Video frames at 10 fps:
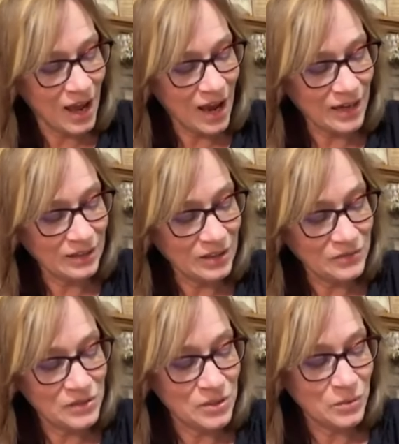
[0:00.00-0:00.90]
I
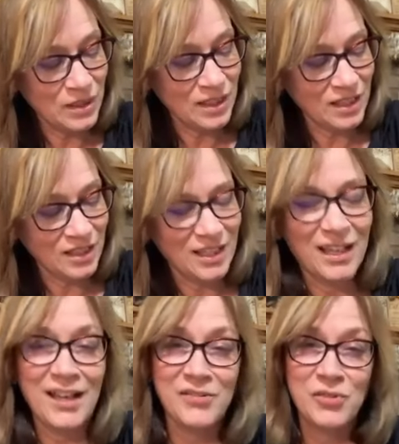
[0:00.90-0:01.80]
love doing
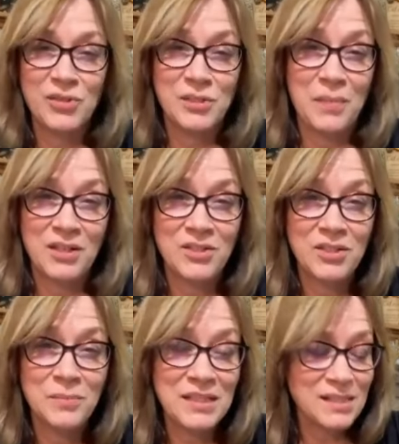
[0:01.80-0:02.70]
like extra
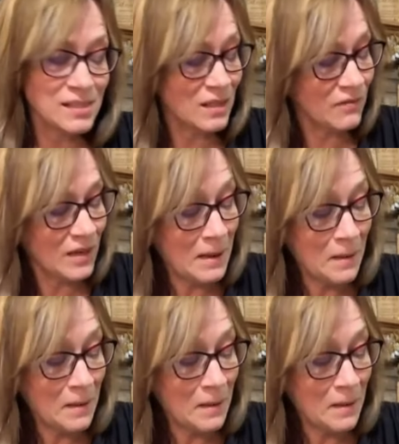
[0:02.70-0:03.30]
dimension in my stuff,